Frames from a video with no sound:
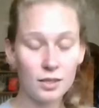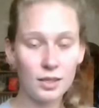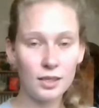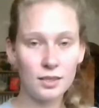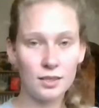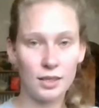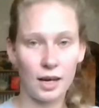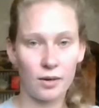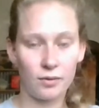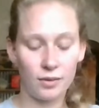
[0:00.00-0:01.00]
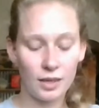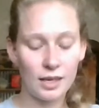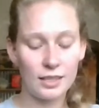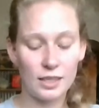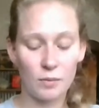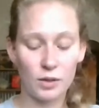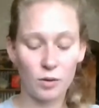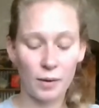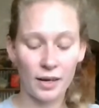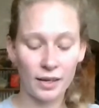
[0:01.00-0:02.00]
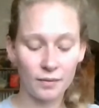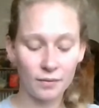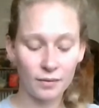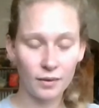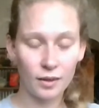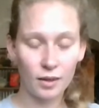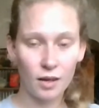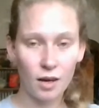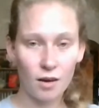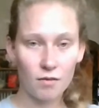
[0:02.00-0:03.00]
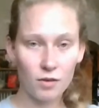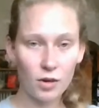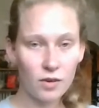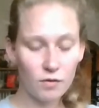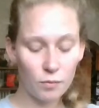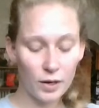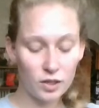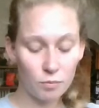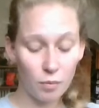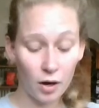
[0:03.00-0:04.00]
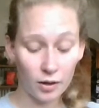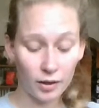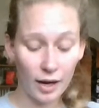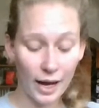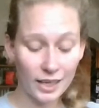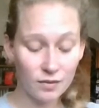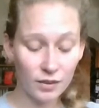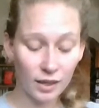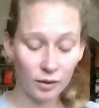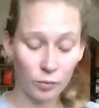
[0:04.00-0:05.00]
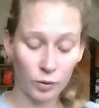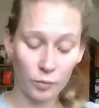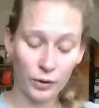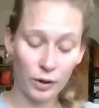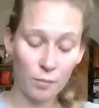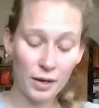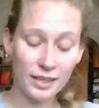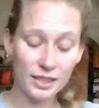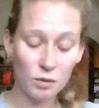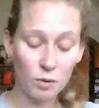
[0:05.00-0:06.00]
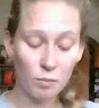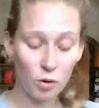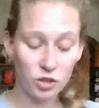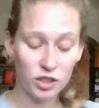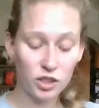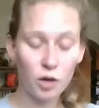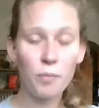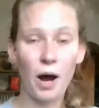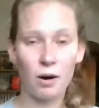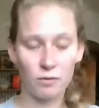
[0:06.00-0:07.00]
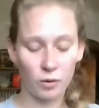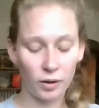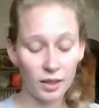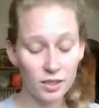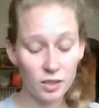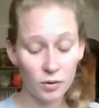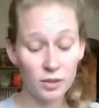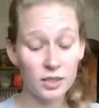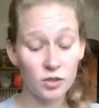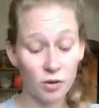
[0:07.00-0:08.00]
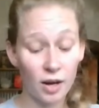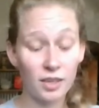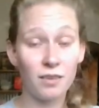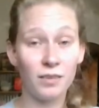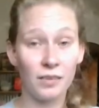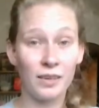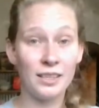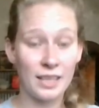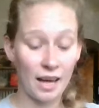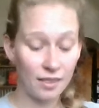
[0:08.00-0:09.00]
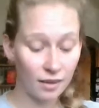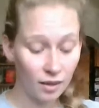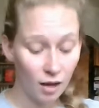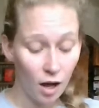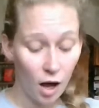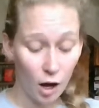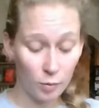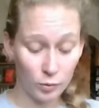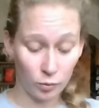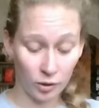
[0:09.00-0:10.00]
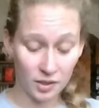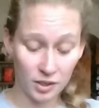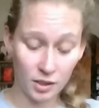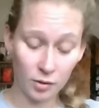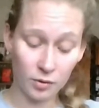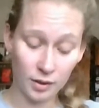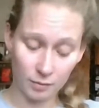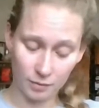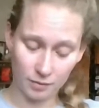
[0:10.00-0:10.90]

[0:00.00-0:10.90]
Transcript: "Sit down," he shouted at Hermione. "For your information, Potter, asphodel and wormwood make a sleeping potion so powerful it is known as the draught of living death. A bezoar is a stone